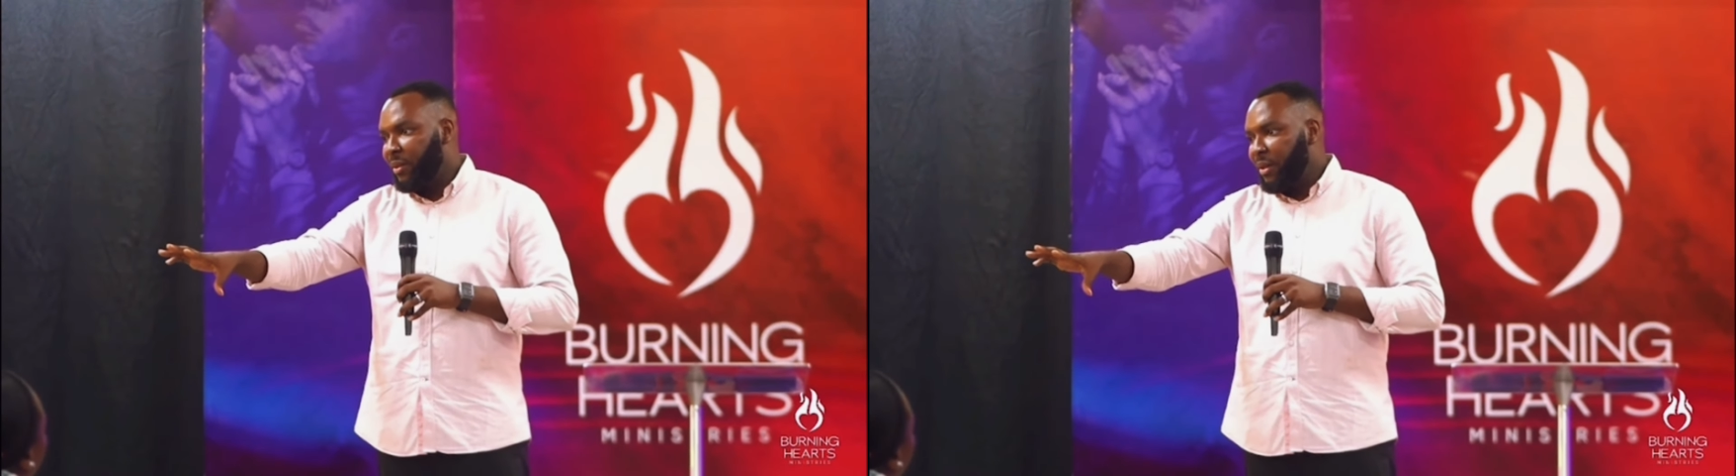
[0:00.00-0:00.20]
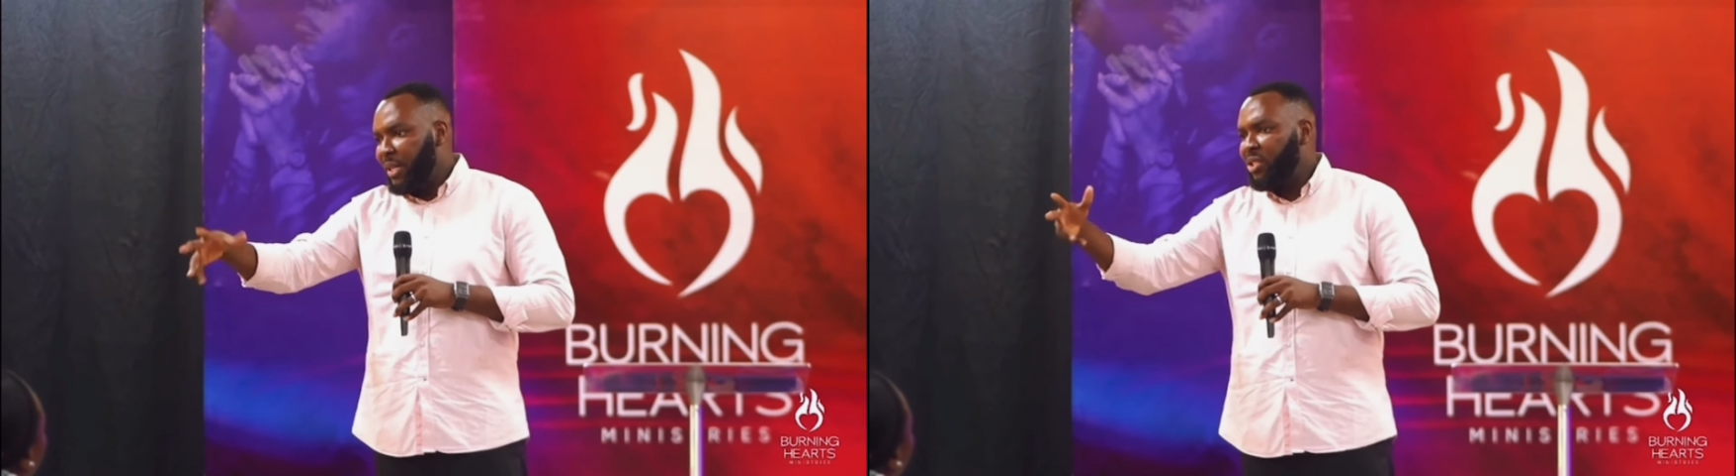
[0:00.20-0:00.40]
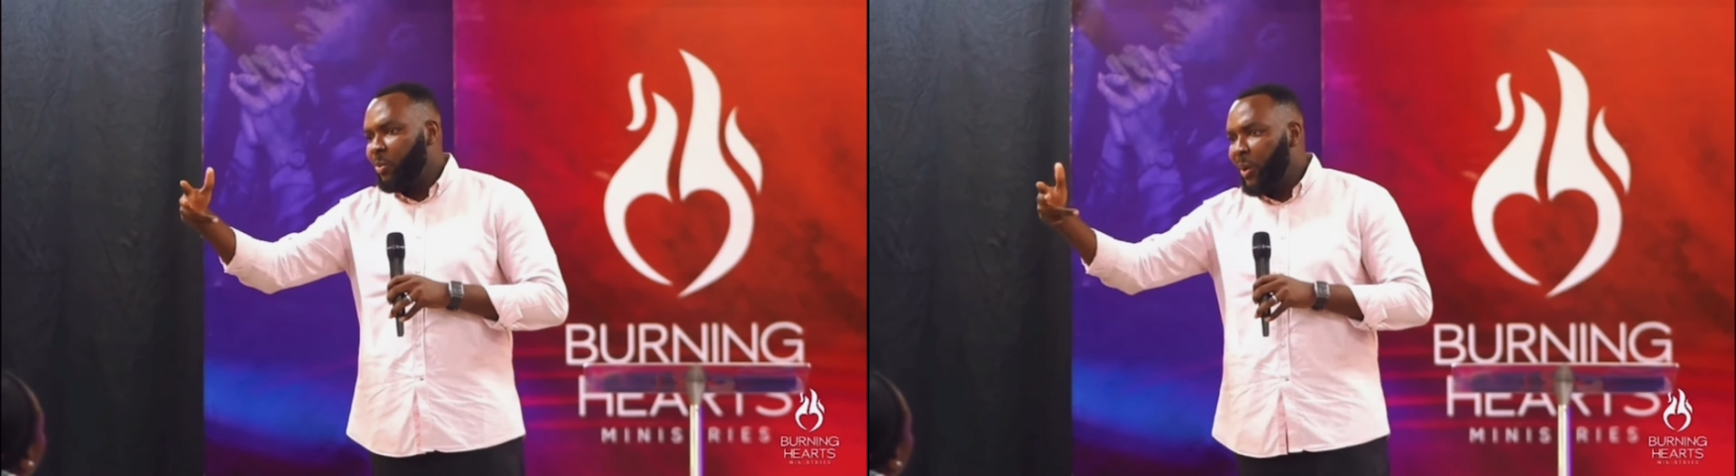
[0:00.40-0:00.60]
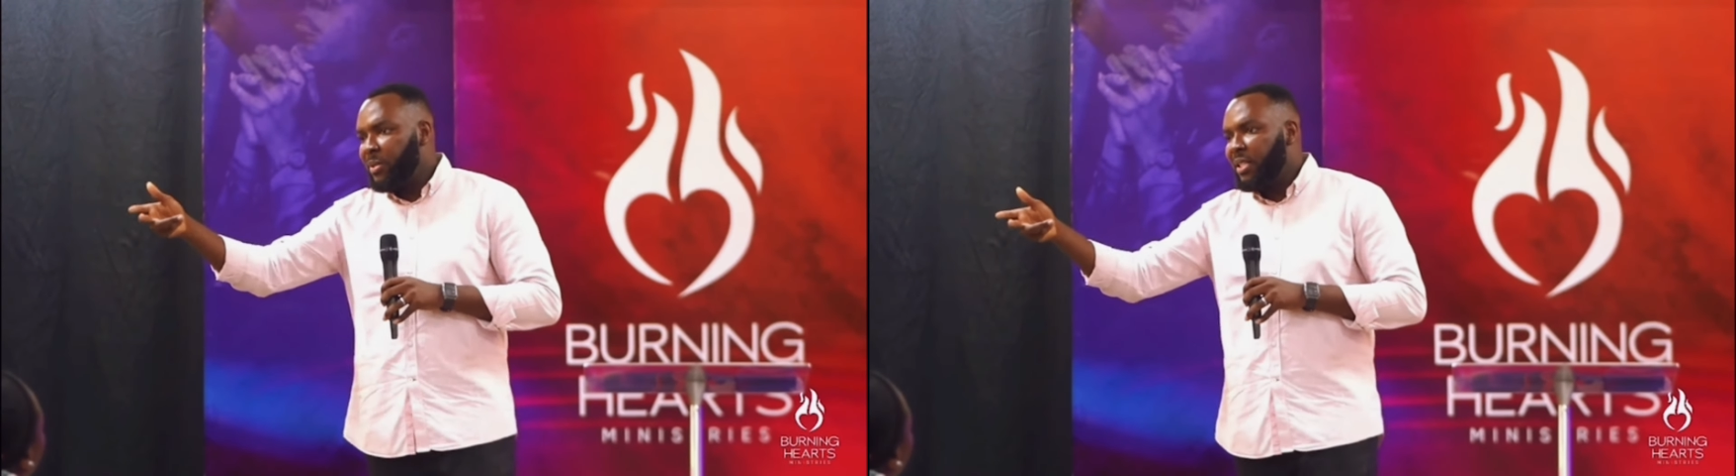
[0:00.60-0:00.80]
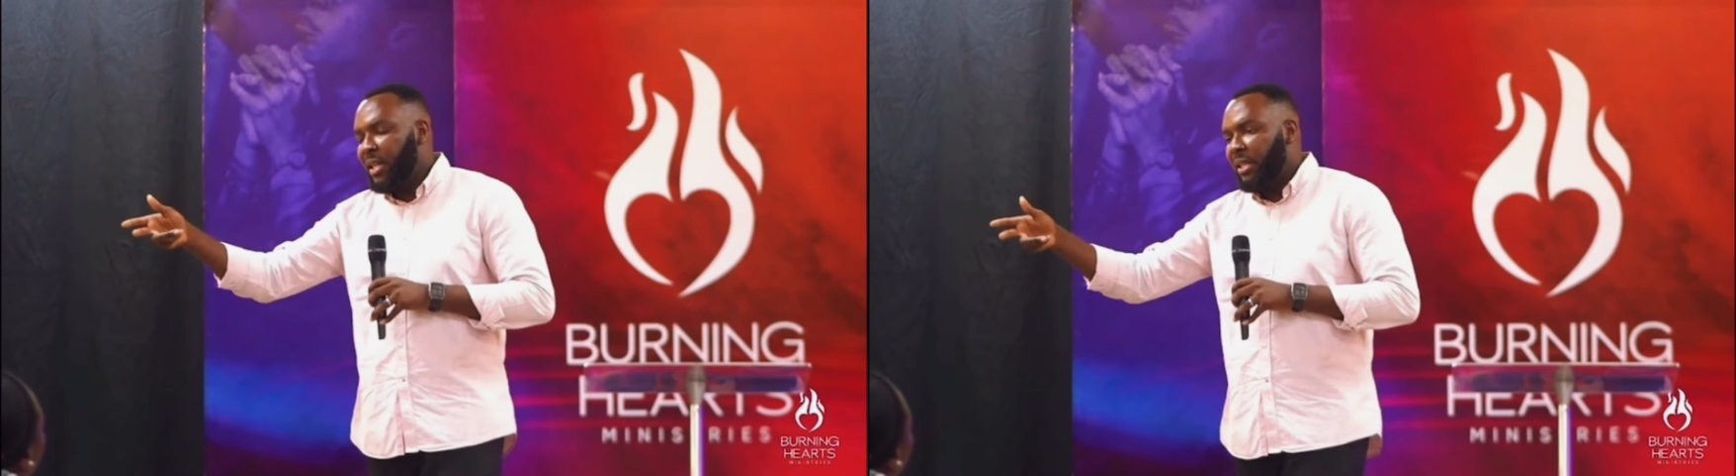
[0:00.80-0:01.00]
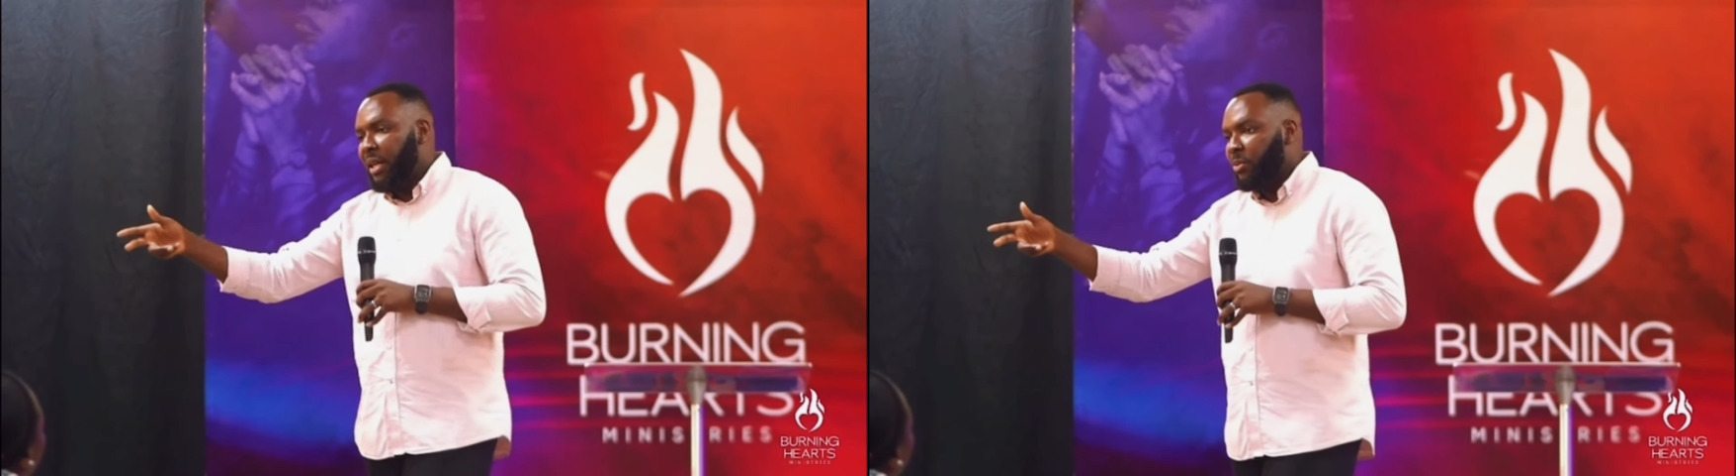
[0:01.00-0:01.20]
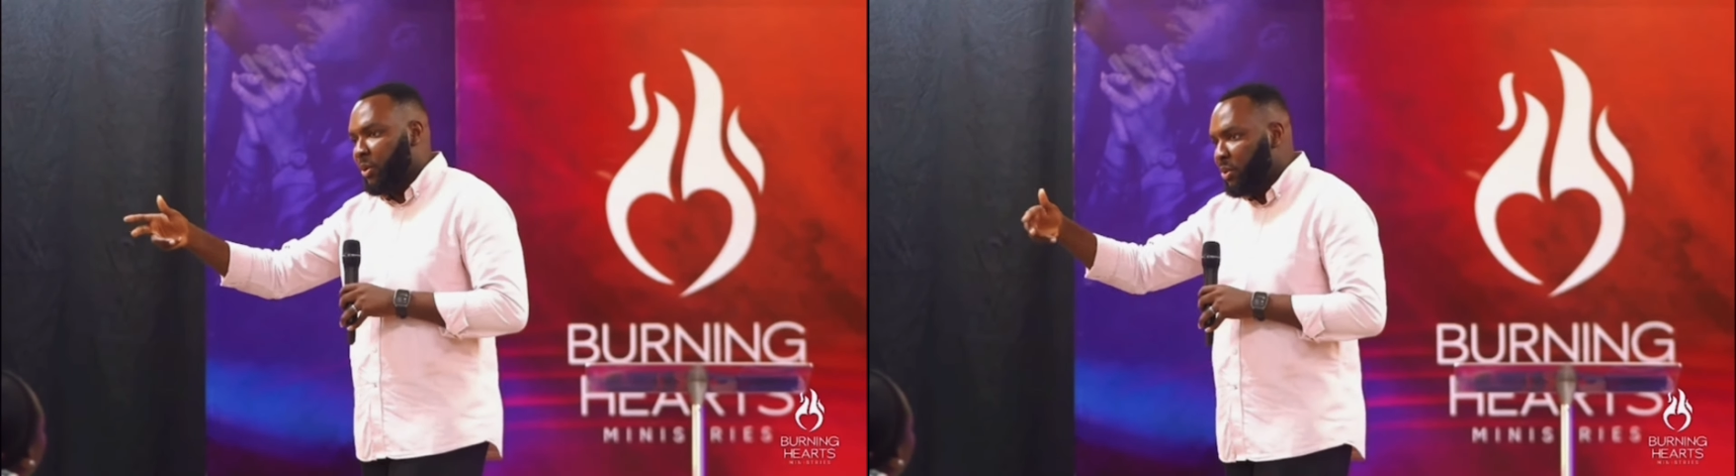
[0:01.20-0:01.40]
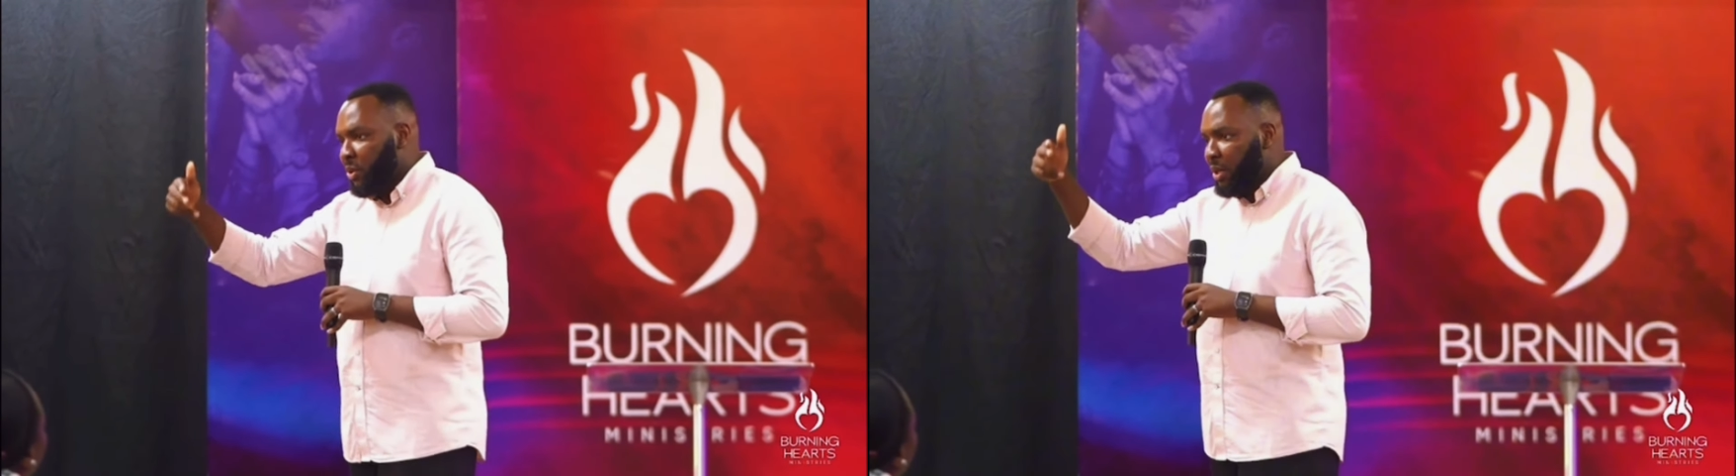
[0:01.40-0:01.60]
There are some websites like that. When you
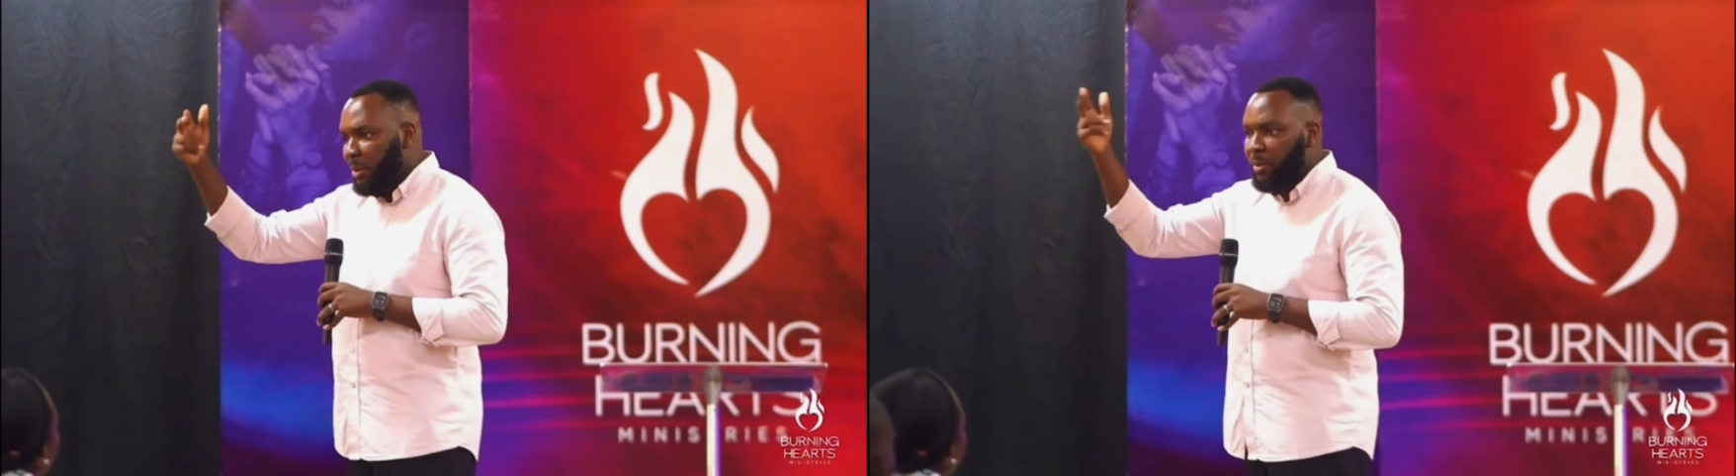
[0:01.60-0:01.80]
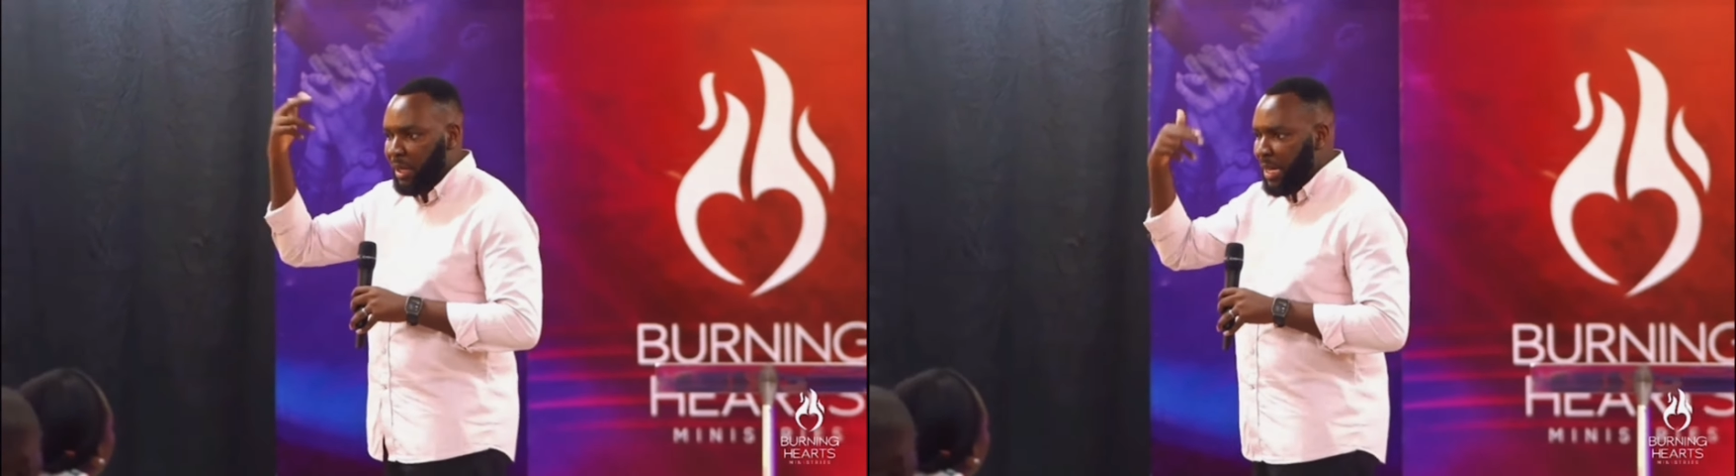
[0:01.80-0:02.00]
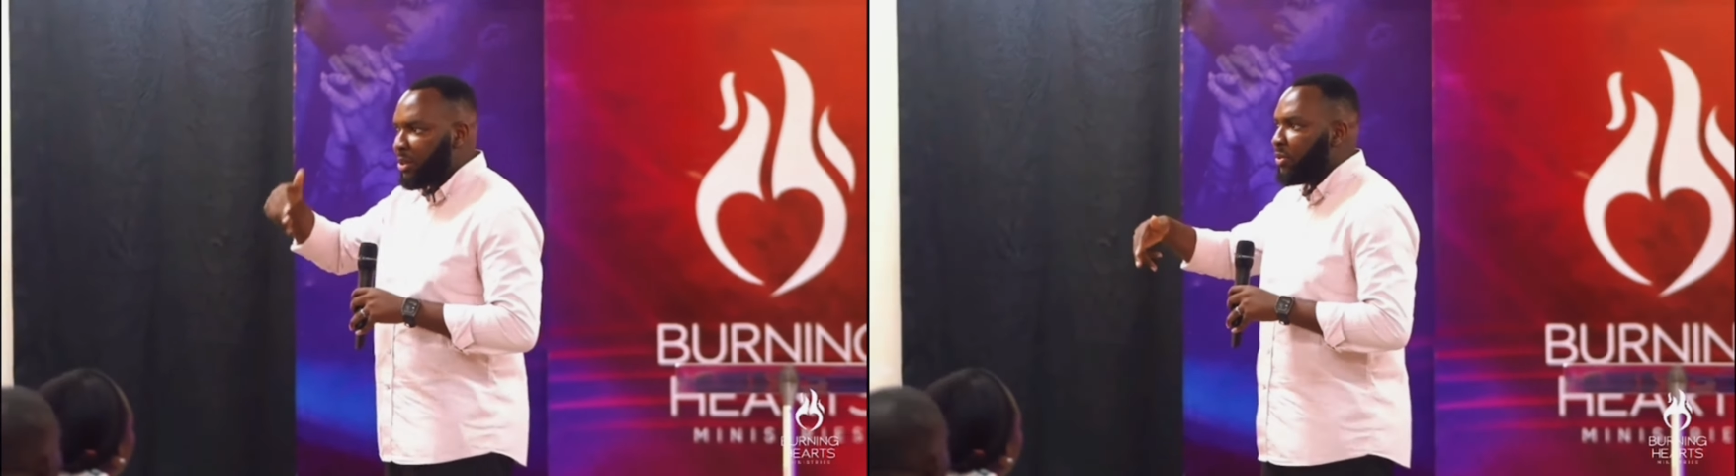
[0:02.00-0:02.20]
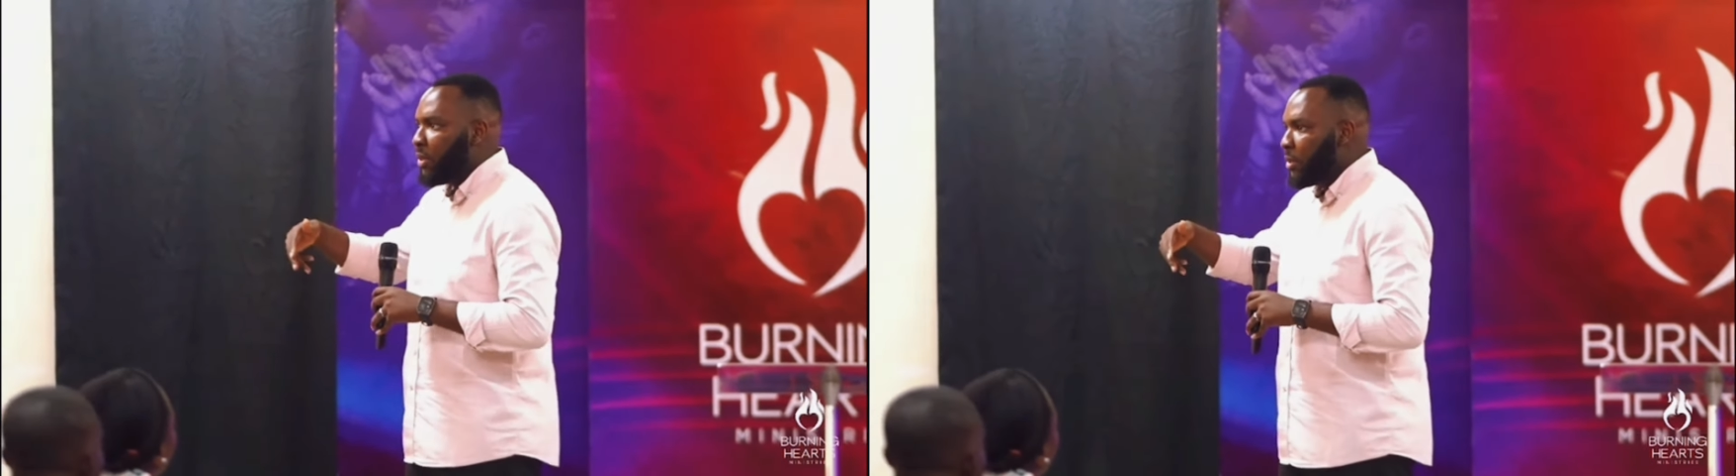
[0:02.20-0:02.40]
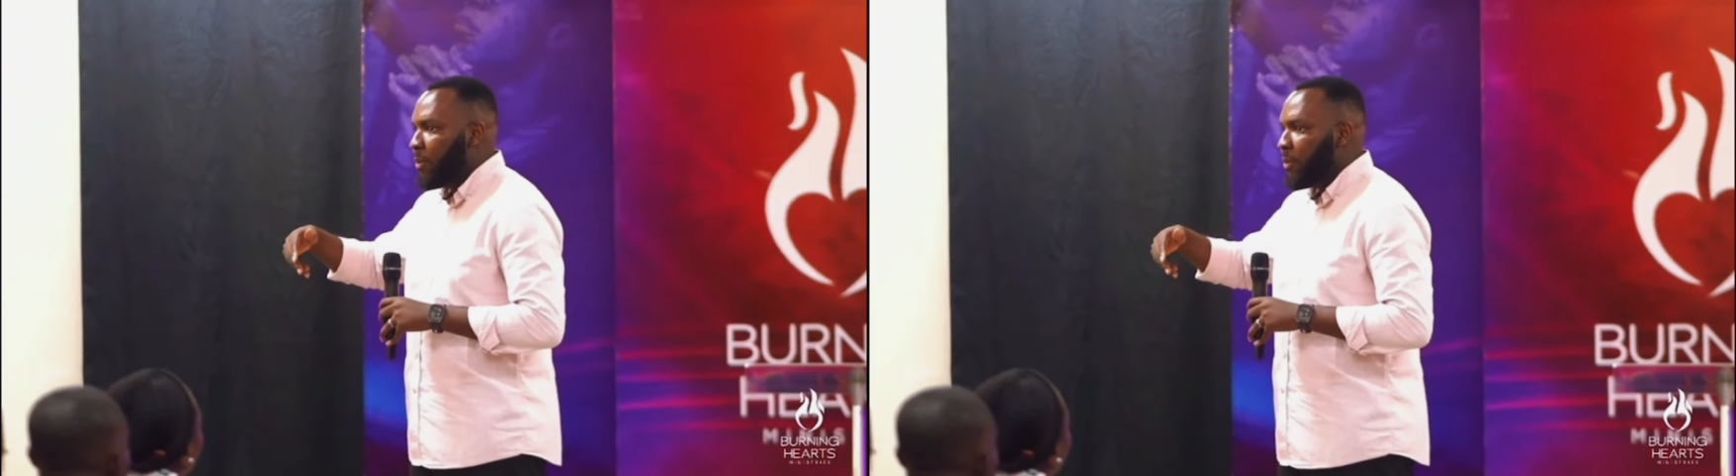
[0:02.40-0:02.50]
want to order maybe an outfit,